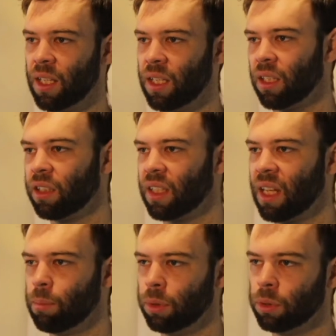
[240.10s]
and click
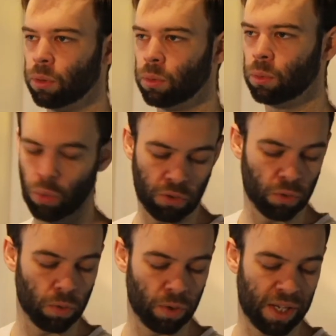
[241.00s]
that blue
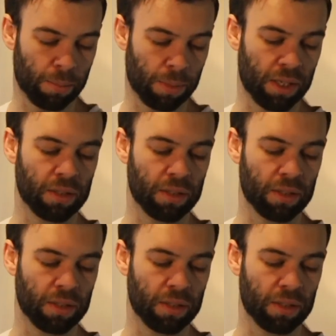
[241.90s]
withdraw now button